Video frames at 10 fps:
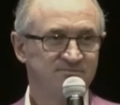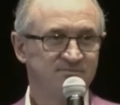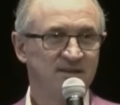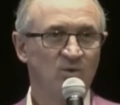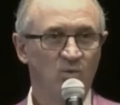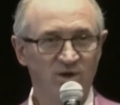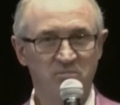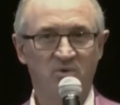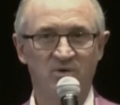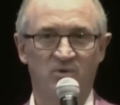
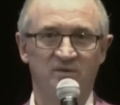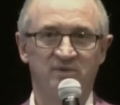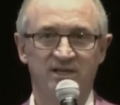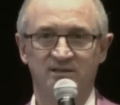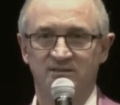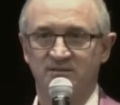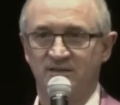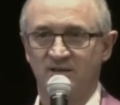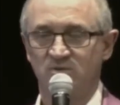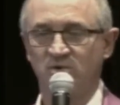million.
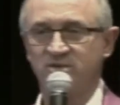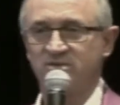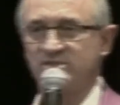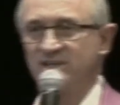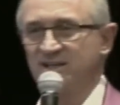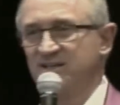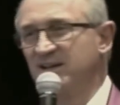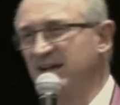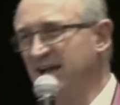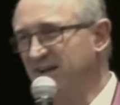The realtor said,
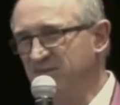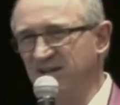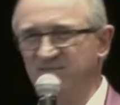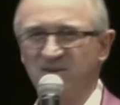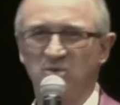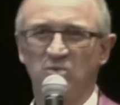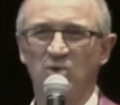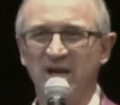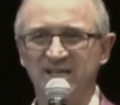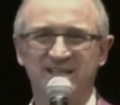I'm not even going to
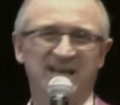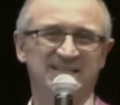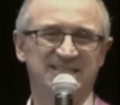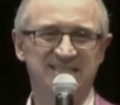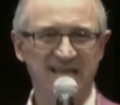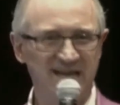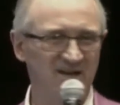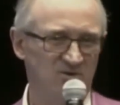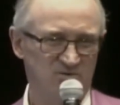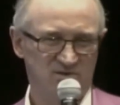write that
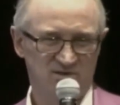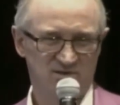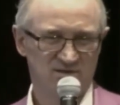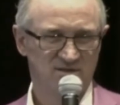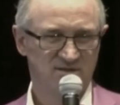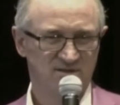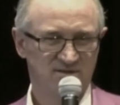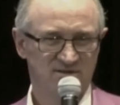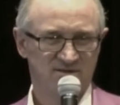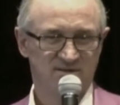down.
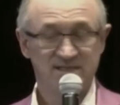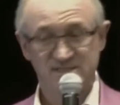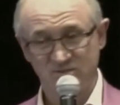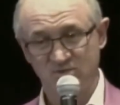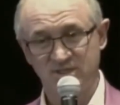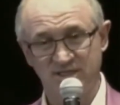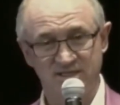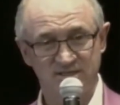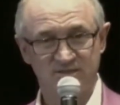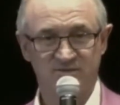I said, well, take
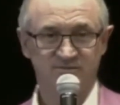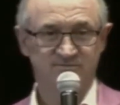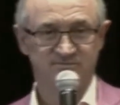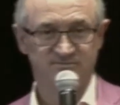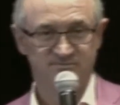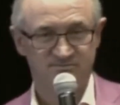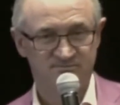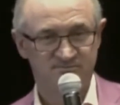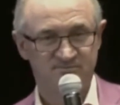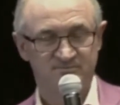it to him.
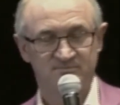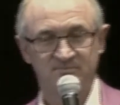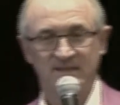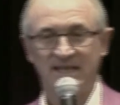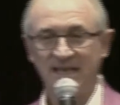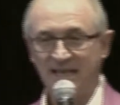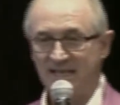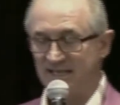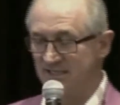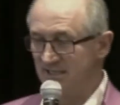
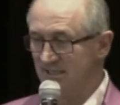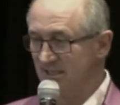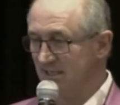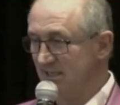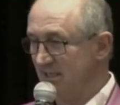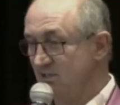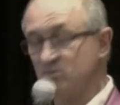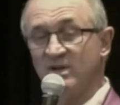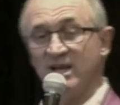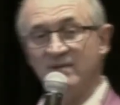And here's what
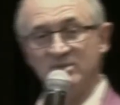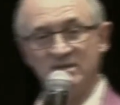happened.